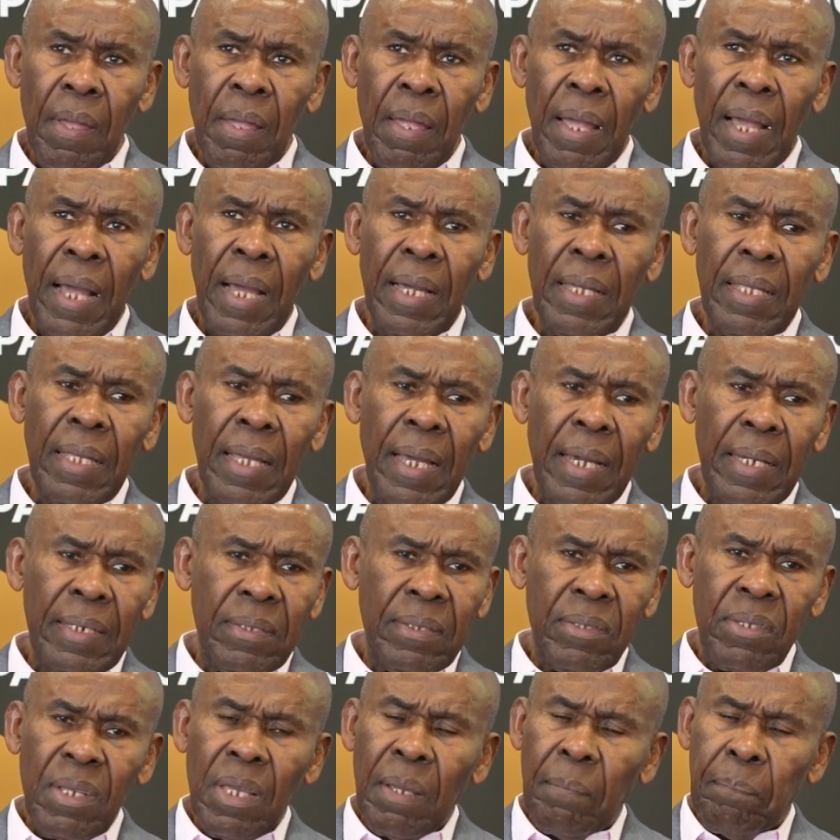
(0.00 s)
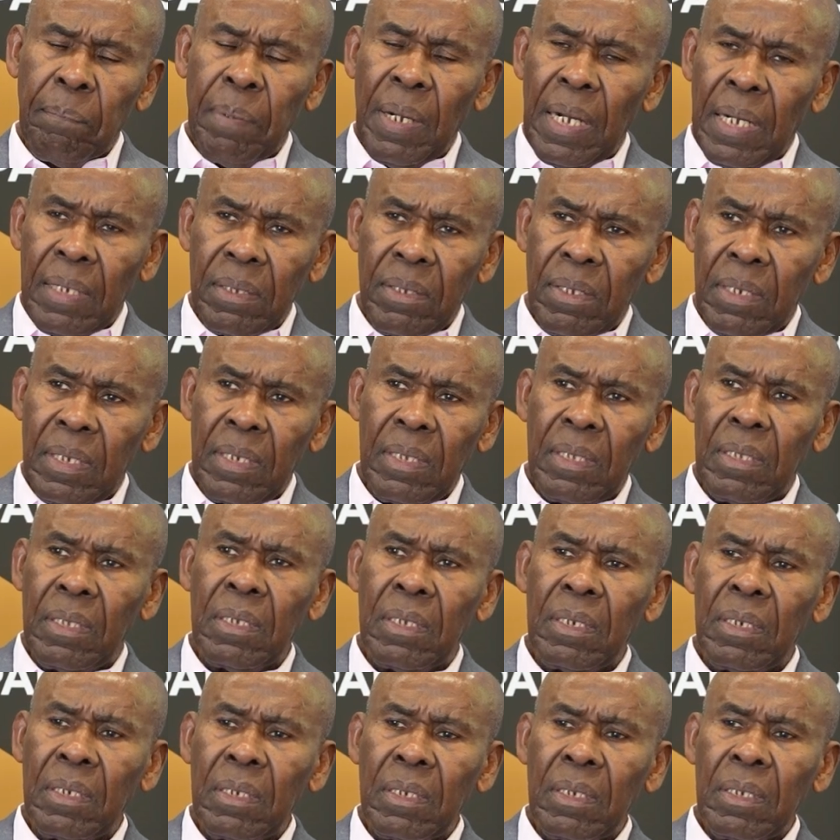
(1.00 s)
I take part
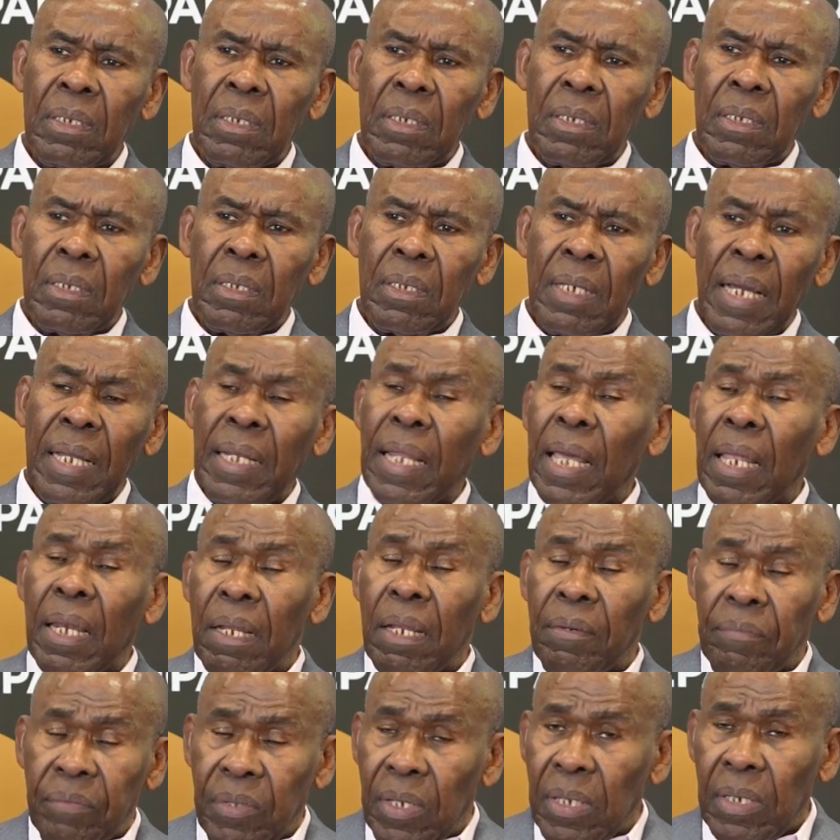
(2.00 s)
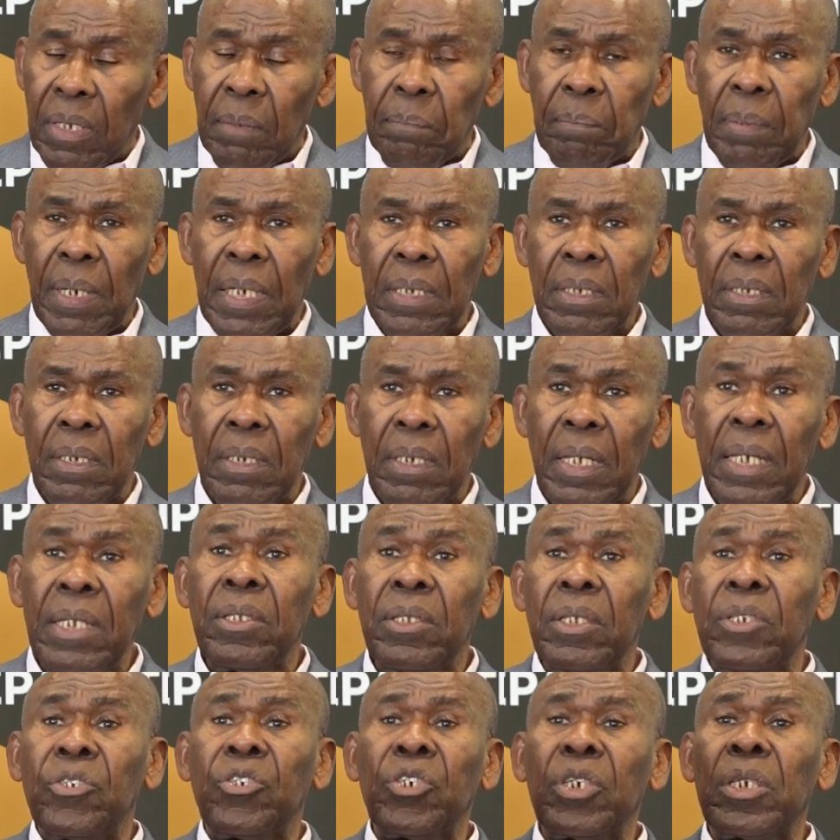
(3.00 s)
in, and I love taking part in
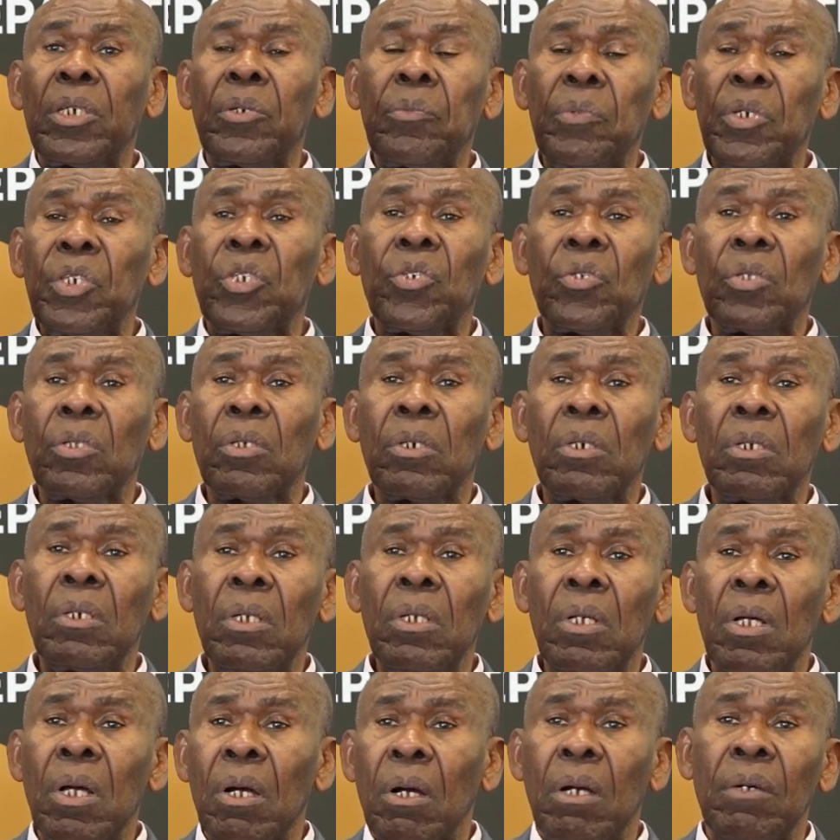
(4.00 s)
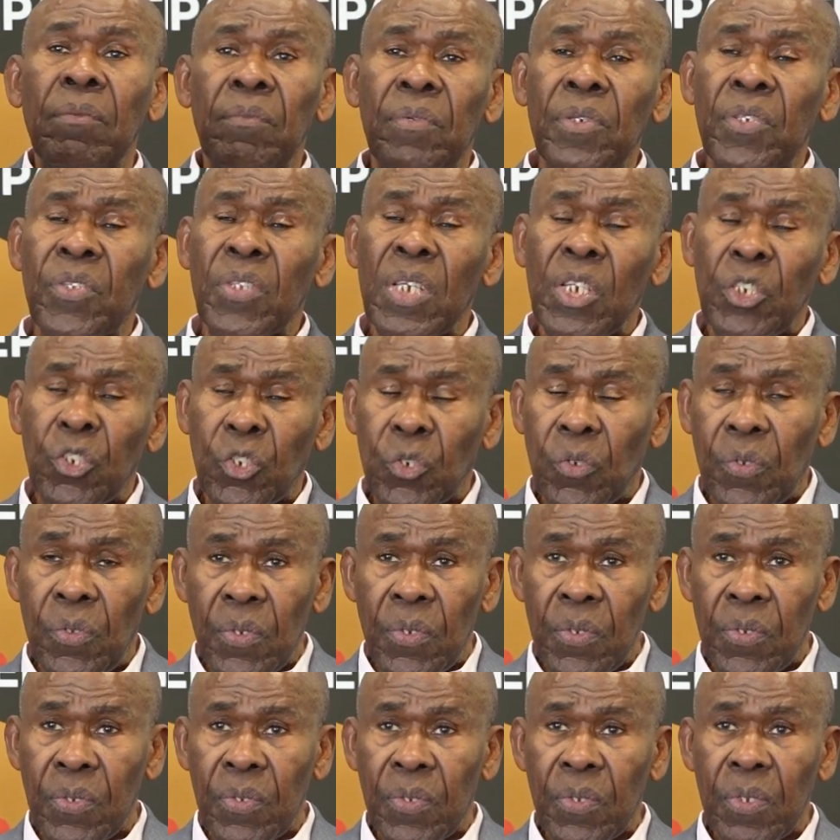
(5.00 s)
intergenerational
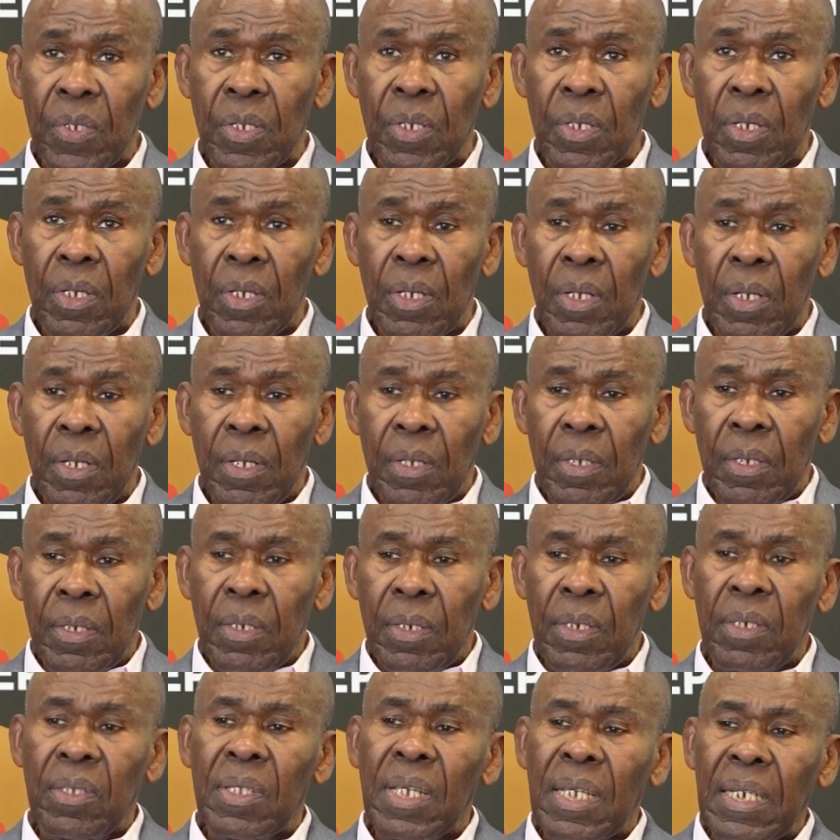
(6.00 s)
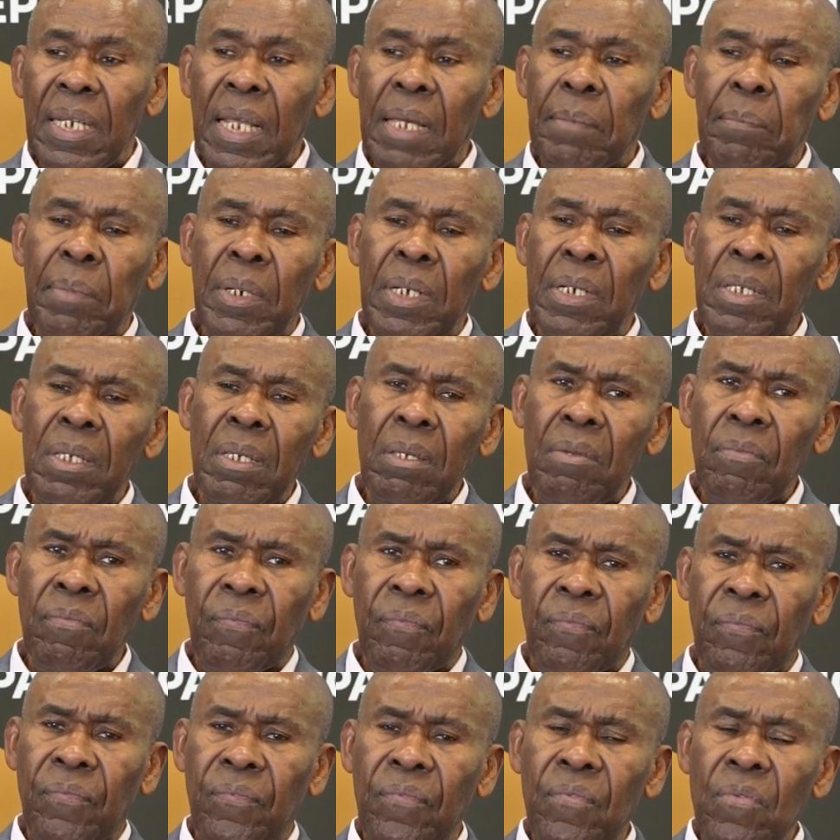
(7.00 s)
conversations, is that I
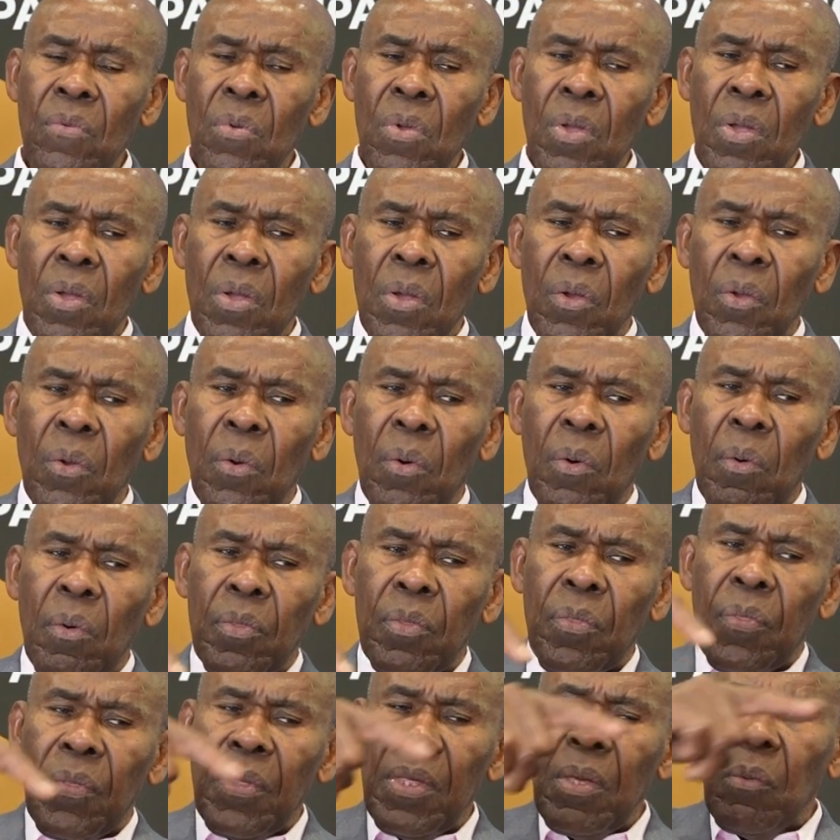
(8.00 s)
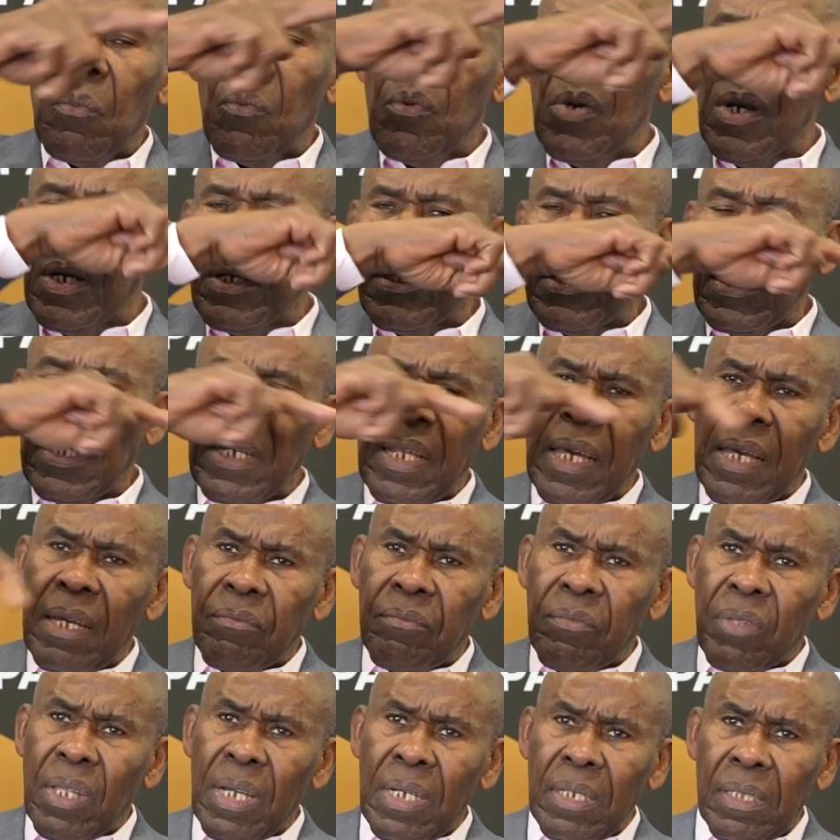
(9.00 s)
believe the work that I
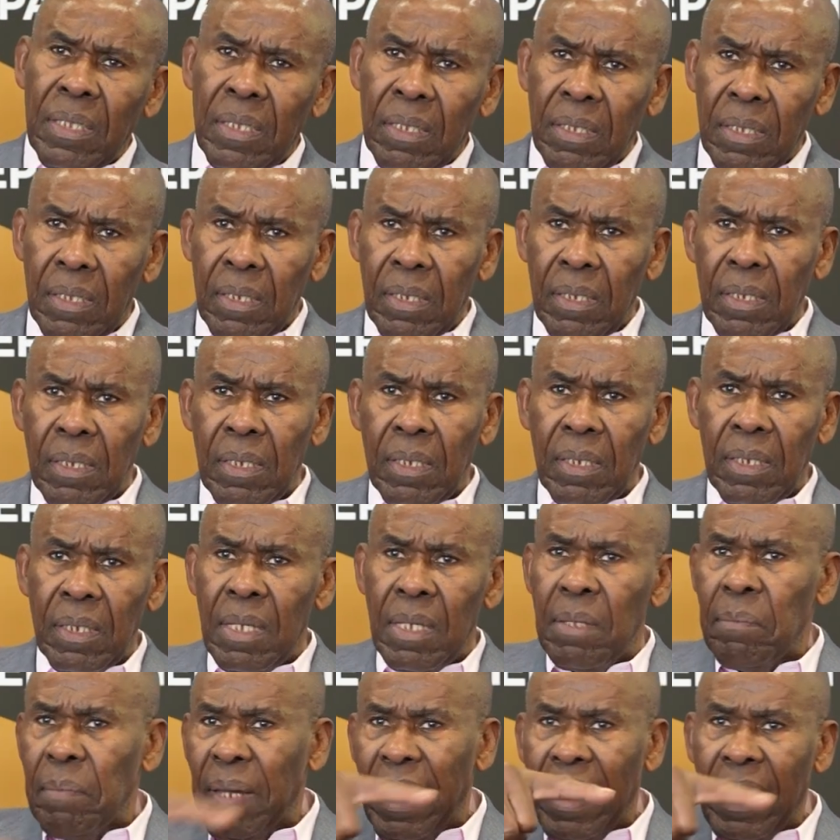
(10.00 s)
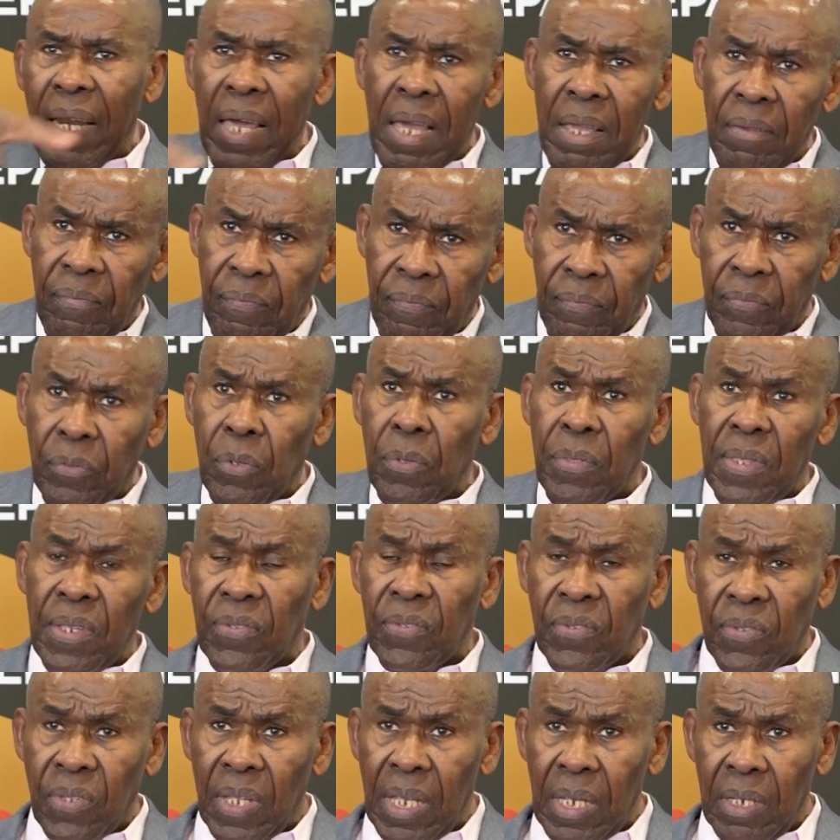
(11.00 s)
have done in my life to
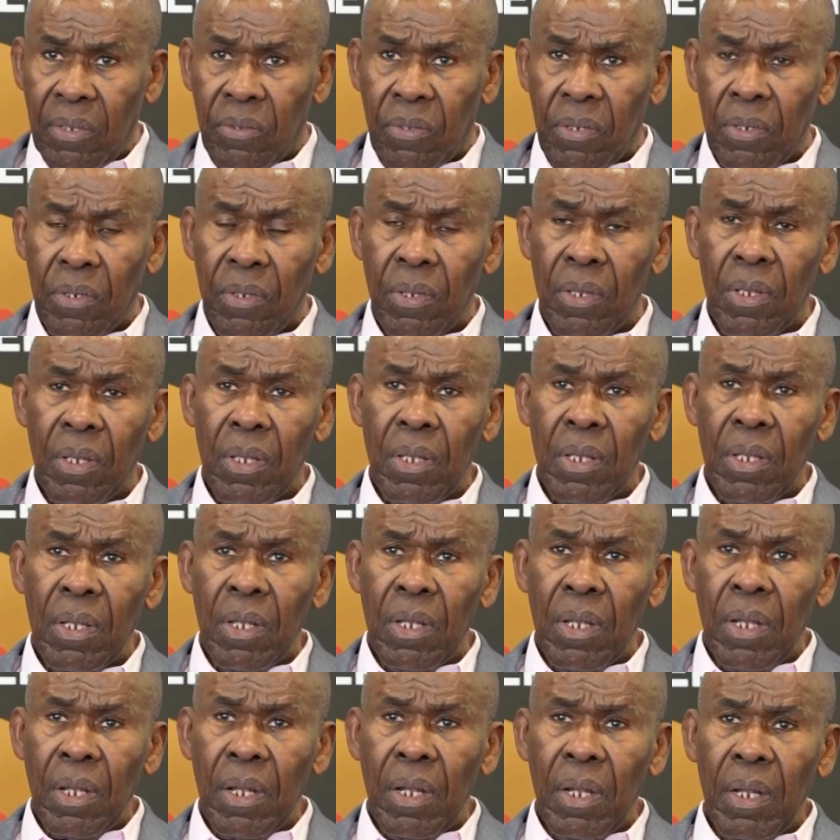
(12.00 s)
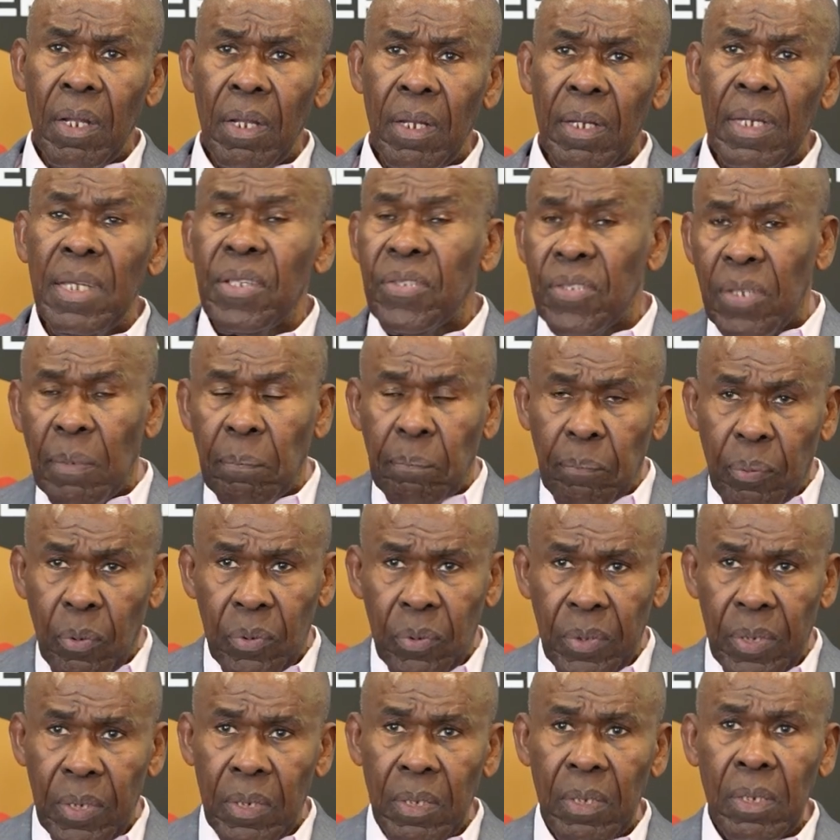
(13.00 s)
this date is
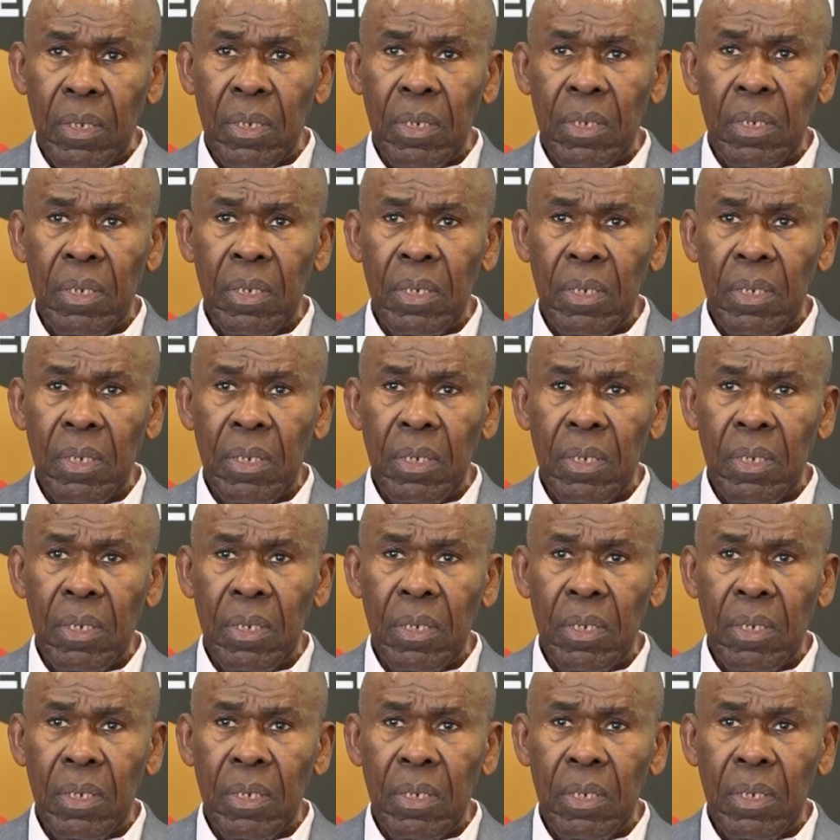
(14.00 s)
important.